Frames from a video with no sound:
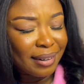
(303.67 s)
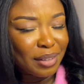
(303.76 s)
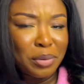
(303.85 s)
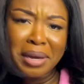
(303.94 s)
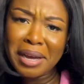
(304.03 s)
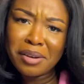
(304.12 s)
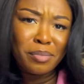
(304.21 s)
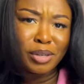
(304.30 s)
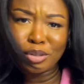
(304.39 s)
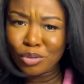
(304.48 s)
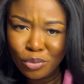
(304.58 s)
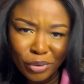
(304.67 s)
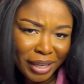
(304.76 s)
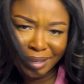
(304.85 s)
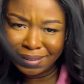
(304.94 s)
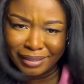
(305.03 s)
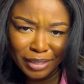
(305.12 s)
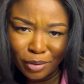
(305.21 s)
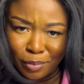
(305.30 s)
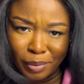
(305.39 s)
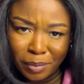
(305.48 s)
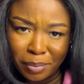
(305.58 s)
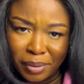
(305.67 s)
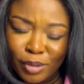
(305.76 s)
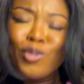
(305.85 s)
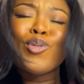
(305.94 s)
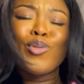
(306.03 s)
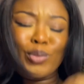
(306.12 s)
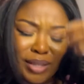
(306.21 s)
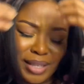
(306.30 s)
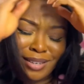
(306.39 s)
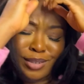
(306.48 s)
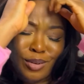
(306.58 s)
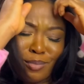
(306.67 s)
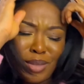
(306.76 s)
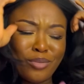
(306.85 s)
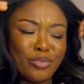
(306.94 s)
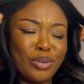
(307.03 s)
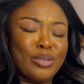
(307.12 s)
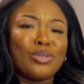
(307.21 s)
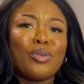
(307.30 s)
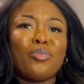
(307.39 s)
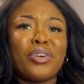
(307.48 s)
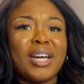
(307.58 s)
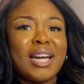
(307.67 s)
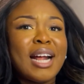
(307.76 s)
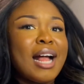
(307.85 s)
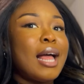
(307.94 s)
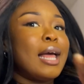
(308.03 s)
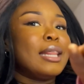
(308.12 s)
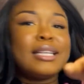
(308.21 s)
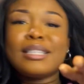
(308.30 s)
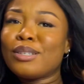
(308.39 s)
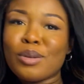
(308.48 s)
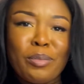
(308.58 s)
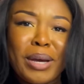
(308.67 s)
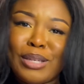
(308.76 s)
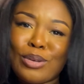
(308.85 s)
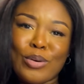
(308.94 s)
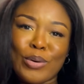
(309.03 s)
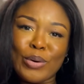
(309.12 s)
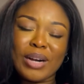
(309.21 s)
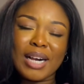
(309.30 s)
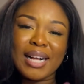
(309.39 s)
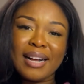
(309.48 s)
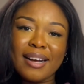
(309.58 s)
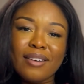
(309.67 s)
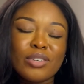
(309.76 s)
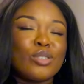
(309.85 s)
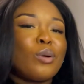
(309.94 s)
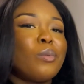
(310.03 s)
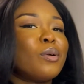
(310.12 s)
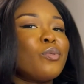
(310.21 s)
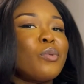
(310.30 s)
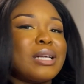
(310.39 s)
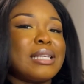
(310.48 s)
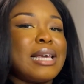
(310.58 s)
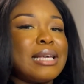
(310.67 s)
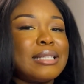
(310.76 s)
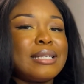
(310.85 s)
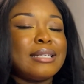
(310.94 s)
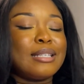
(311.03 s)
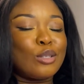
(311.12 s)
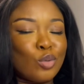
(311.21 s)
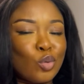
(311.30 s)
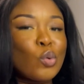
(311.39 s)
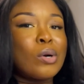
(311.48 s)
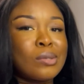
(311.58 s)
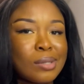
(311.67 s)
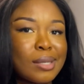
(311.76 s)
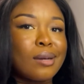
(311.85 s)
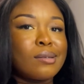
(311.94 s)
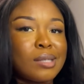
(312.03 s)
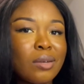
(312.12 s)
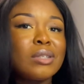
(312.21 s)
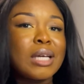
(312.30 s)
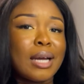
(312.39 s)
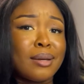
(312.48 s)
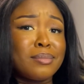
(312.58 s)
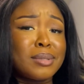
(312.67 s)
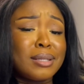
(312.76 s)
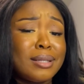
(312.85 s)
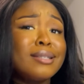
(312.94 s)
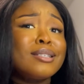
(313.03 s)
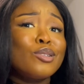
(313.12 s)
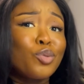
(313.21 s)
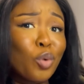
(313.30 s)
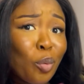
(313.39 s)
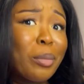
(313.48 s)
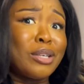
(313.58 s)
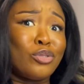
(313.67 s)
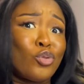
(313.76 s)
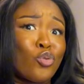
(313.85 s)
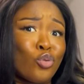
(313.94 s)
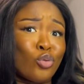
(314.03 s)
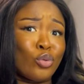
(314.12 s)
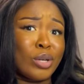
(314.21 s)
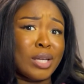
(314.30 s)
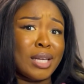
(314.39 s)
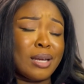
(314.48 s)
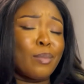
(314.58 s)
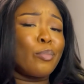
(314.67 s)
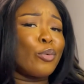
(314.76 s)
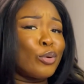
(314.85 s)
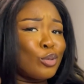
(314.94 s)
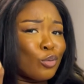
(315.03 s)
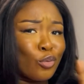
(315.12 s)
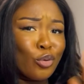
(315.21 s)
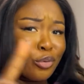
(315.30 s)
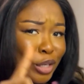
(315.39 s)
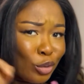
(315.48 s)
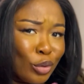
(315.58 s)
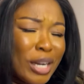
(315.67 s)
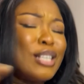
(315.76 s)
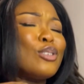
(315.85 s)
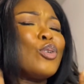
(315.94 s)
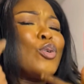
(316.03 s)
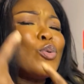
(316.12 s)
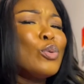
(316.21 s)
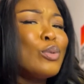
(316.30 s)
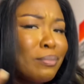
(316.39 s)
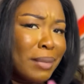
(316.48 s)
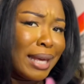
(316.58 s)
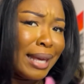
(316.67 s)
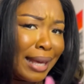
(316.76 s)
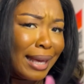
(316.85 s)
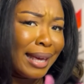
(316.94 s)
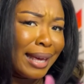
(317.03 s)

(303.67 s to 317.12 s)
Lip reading: You gotta be joking, CELPIP. No, there's something wrong somewhere. This is not my score. For someone who has aced it 2 consecutive times, this is not my score. Point of correction, excuse me.